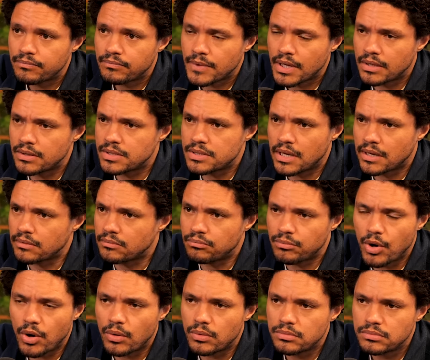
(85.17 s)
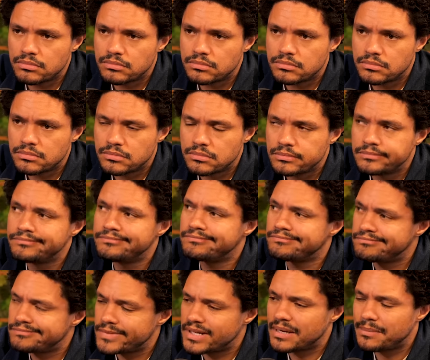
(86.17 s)
And he's like, no.
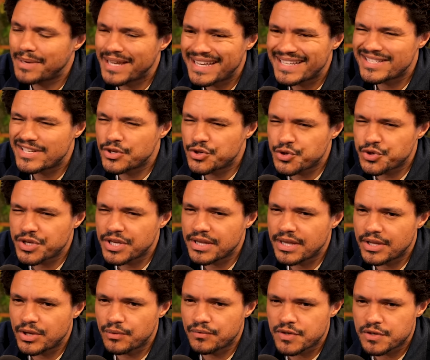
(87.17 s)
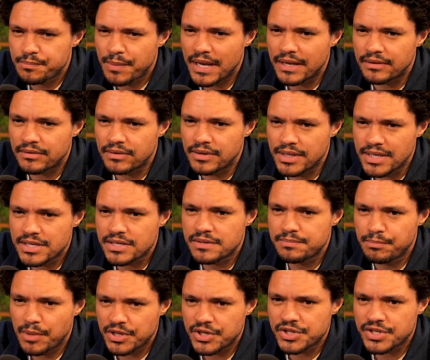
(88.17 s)
I'm like, it's interesting that you've spent this
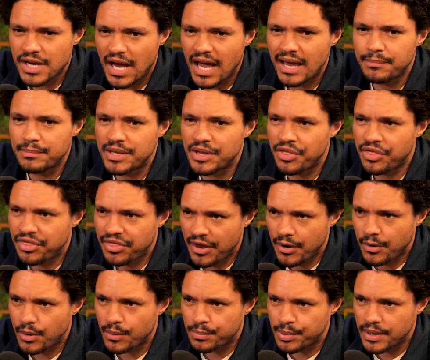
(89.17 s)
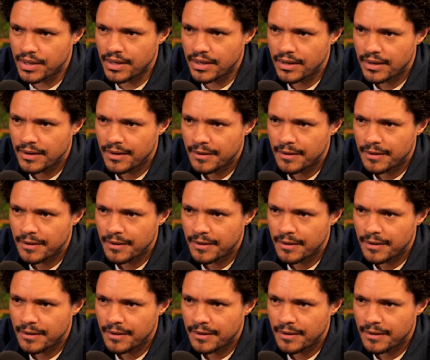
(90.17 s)
much time in therapy.